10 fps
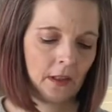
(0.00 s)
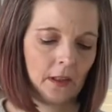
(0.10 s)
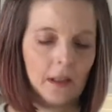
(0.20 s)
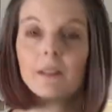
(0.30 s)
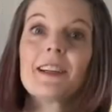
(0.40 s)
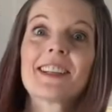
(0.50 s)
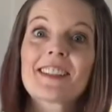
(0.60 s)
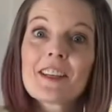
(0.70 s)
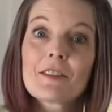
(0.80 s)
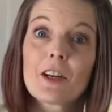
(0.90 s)
All right,
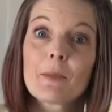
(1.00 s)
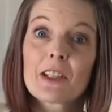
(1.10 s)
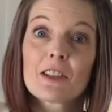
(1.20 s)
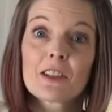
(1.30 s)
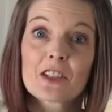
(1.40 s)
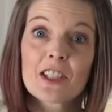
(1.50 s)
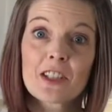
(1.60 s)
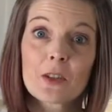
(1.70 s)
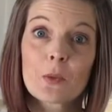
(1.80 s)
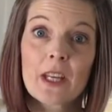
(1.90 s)
I've got my tart shell the
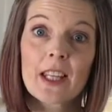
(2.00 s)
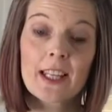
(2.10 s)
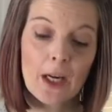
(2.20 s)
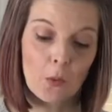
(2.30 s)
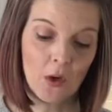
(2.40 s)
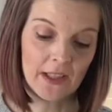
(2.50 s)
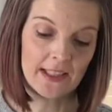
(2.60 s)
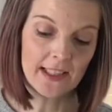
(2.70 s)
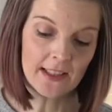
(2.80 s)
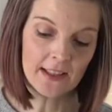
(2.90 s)
way that I want
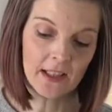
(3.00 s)
it.